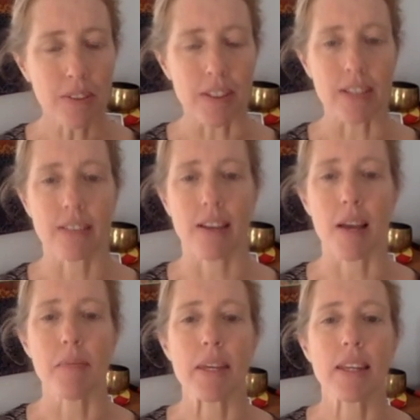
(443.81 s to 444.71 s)
of the
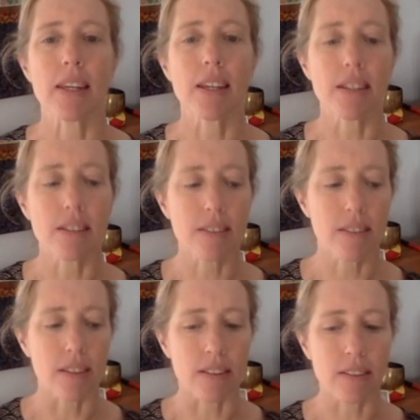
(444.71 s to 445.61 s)
assignment, is
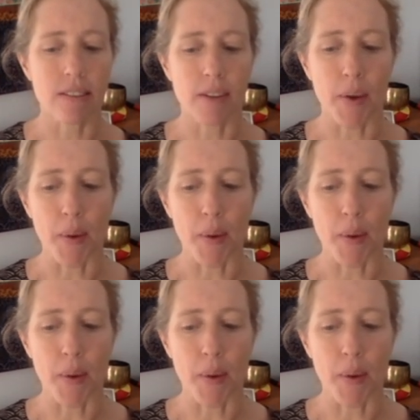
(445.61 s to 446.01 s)
this